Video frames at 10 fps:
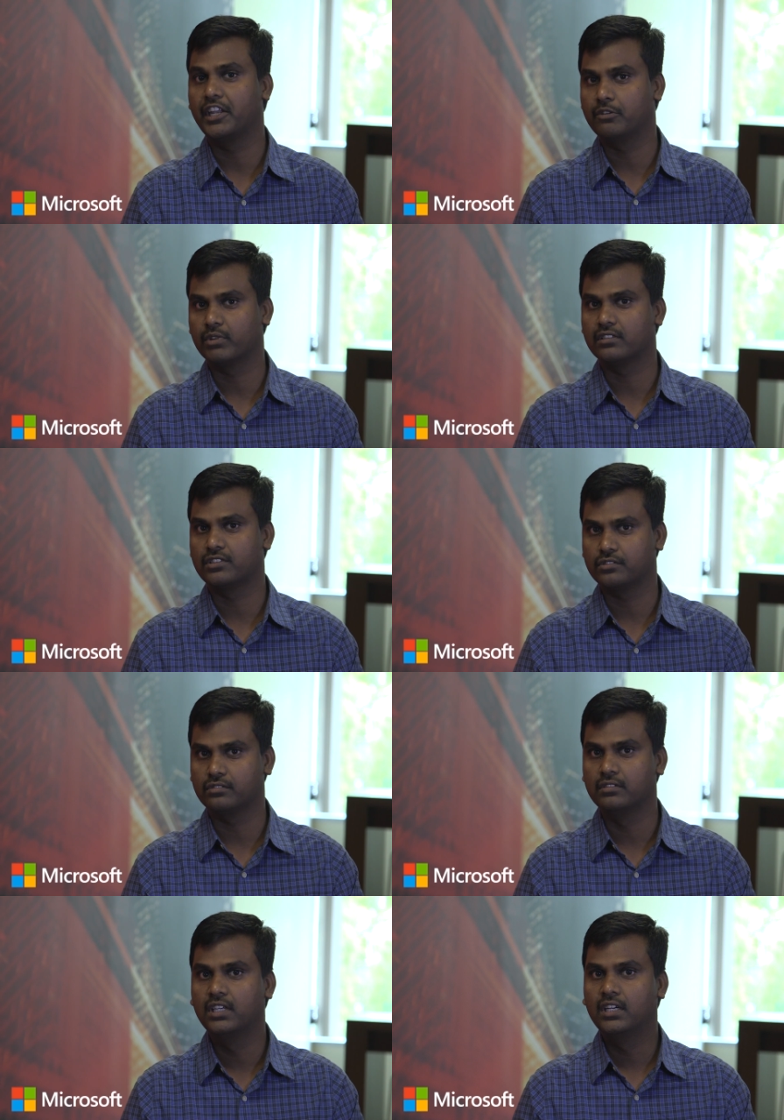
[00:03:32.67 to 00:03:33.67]
anyone to
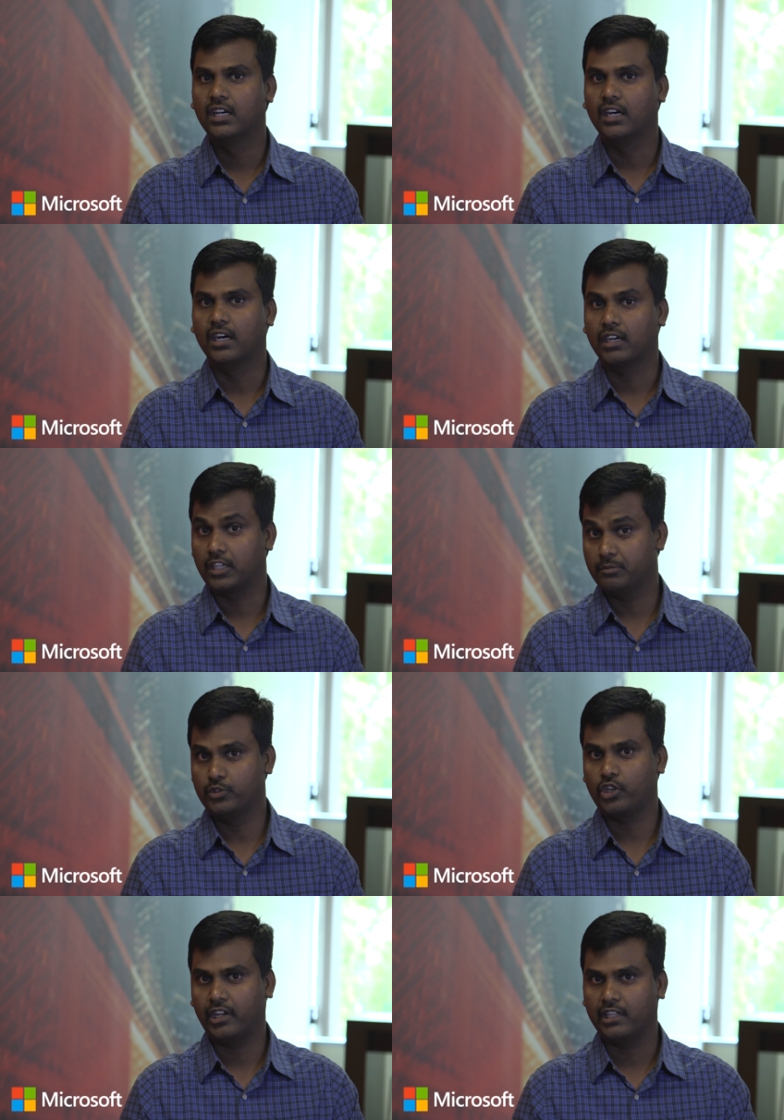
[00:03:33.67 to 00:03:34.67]
uh, come
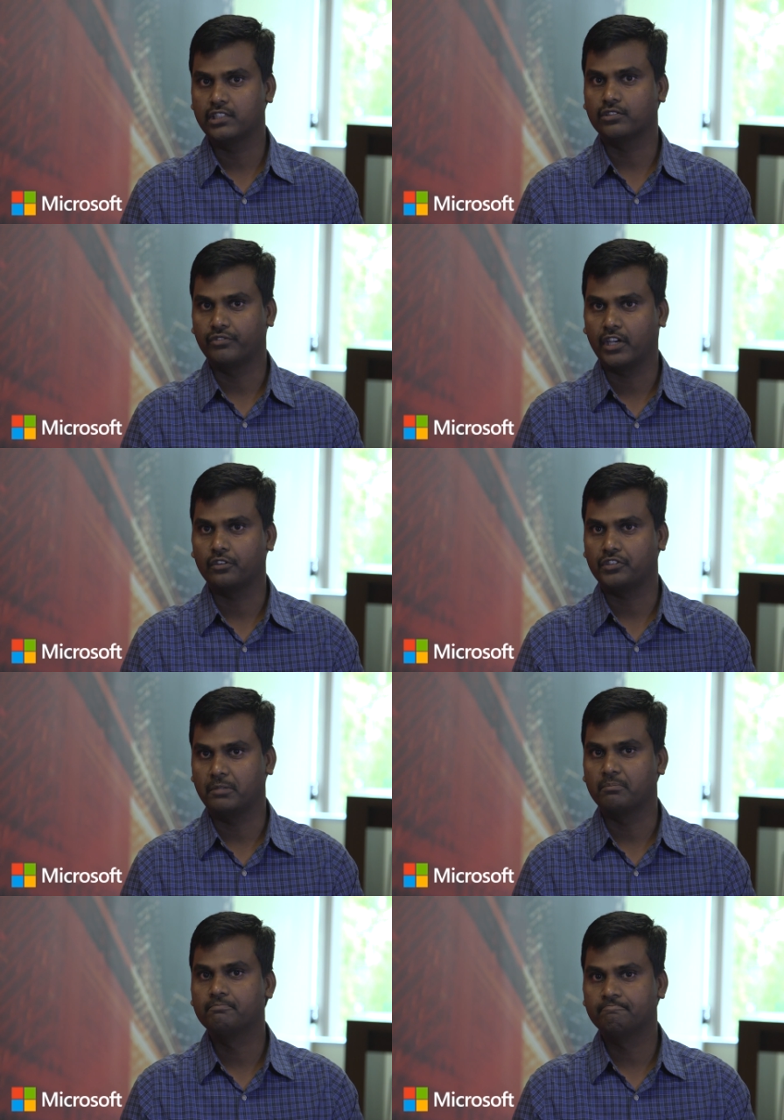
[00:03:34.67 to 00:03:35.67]
join Aliso Hub team.